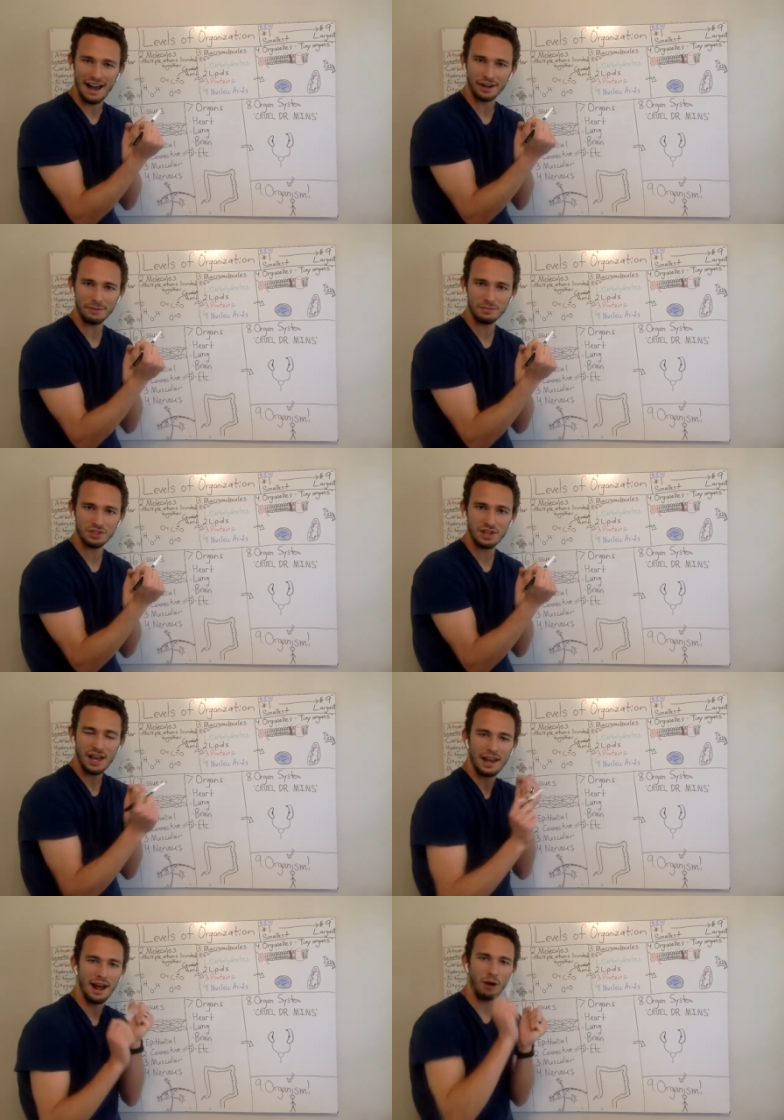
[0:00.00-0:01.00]
atoms,
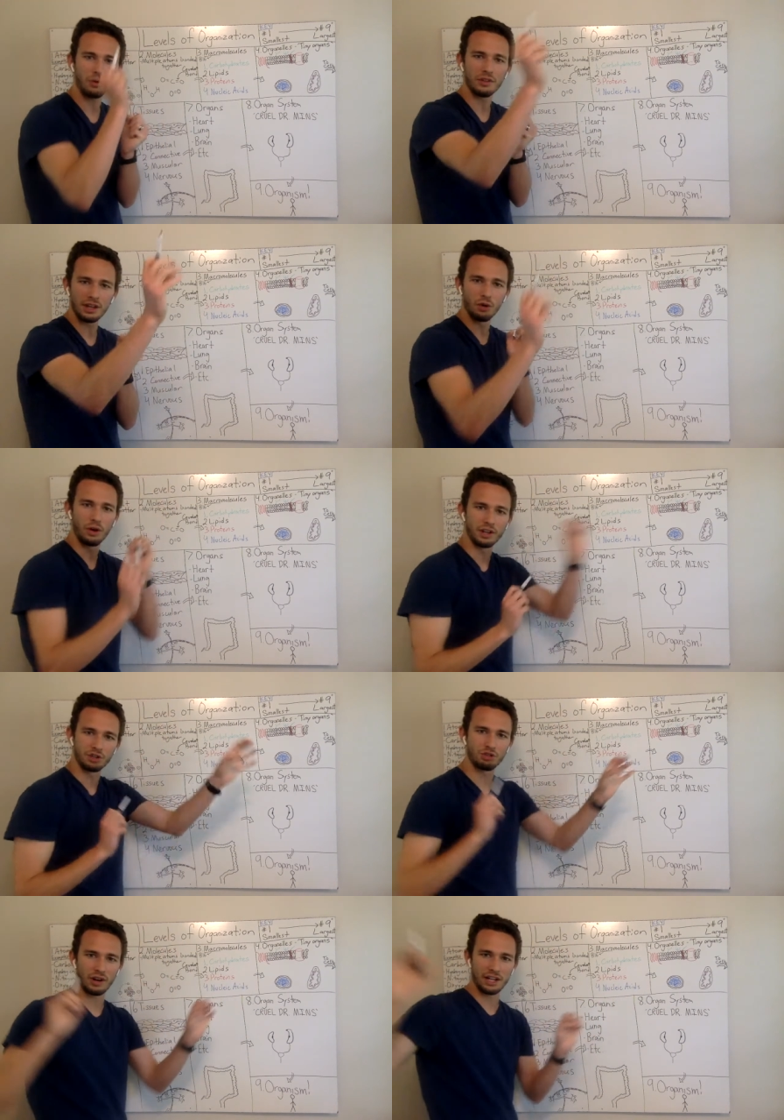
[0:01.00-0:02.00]
and how are they going
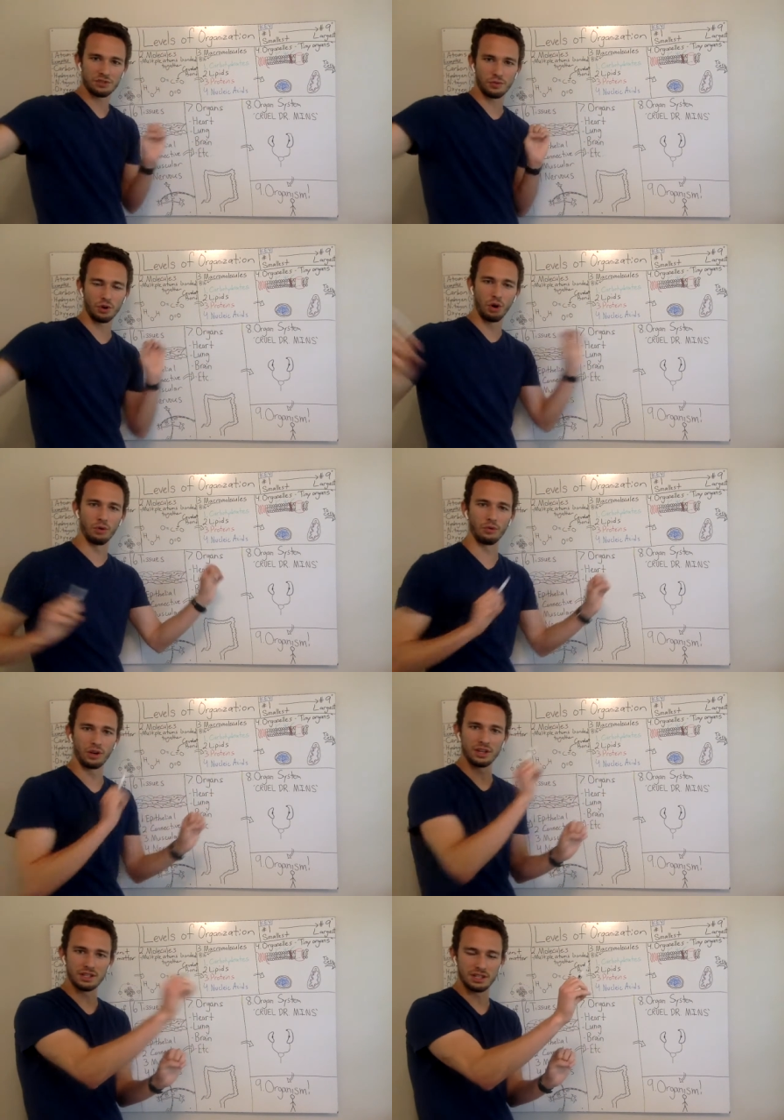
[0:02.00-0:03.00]
to transfer
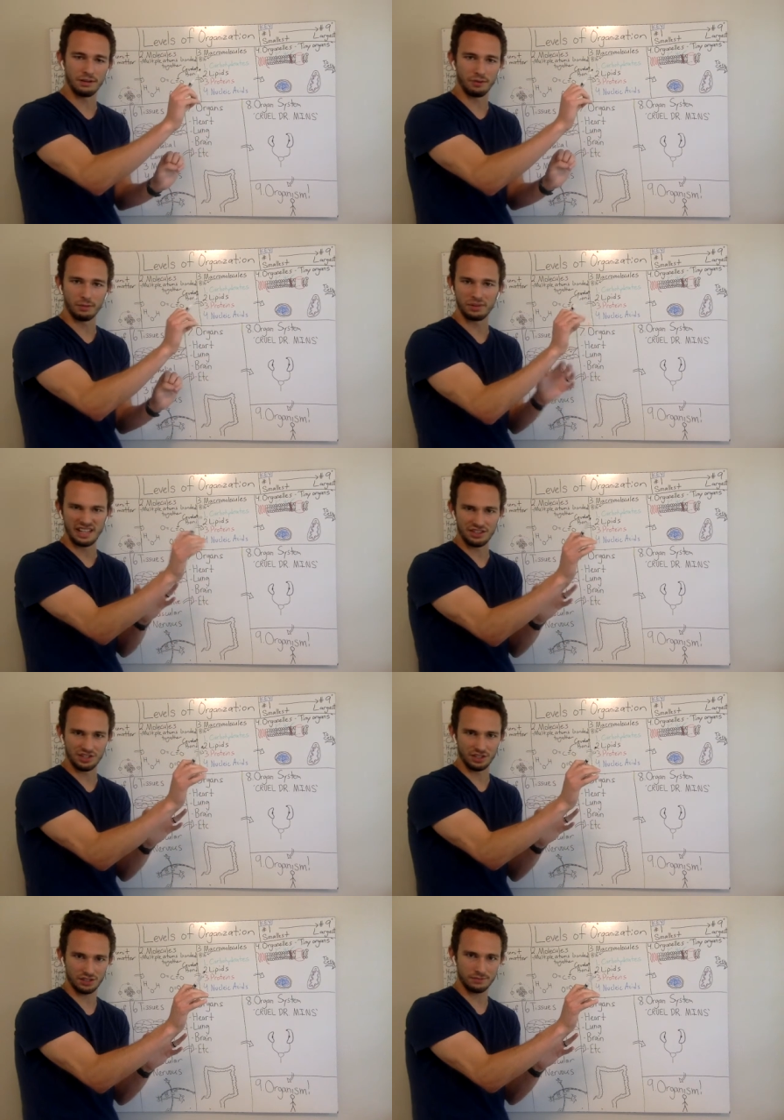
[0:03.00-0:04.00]
over into different
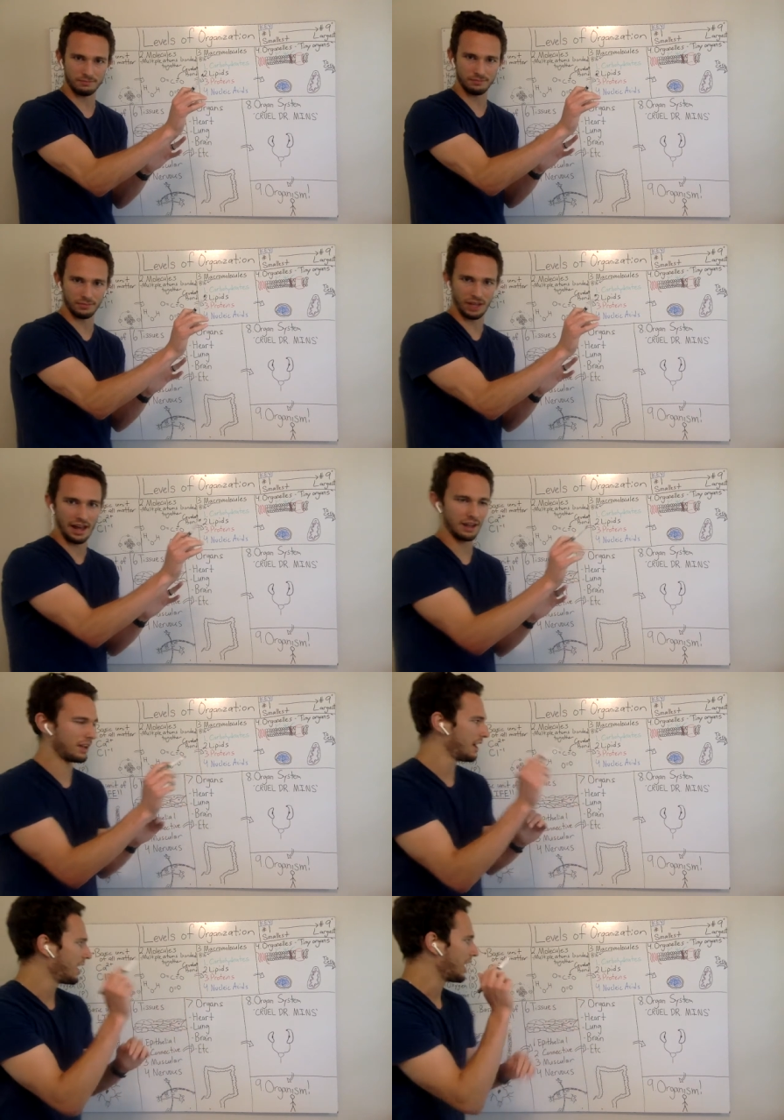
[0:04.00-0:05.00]
places.
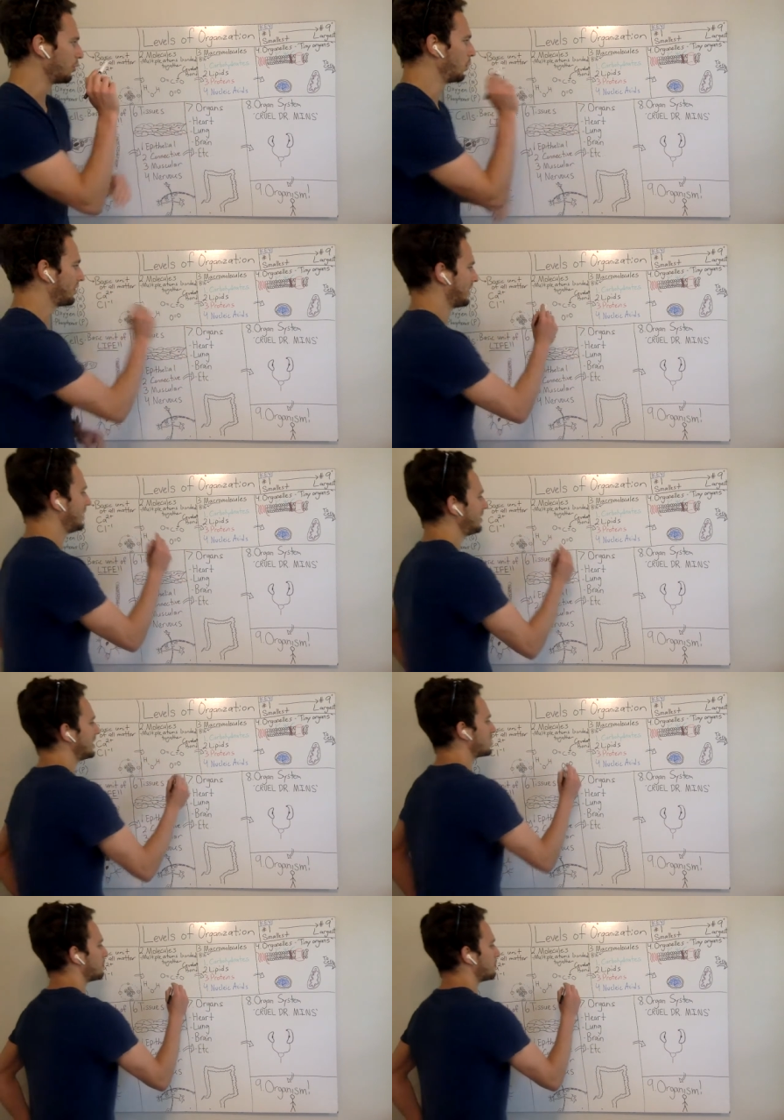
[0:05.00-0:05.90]
Okay? And within mm.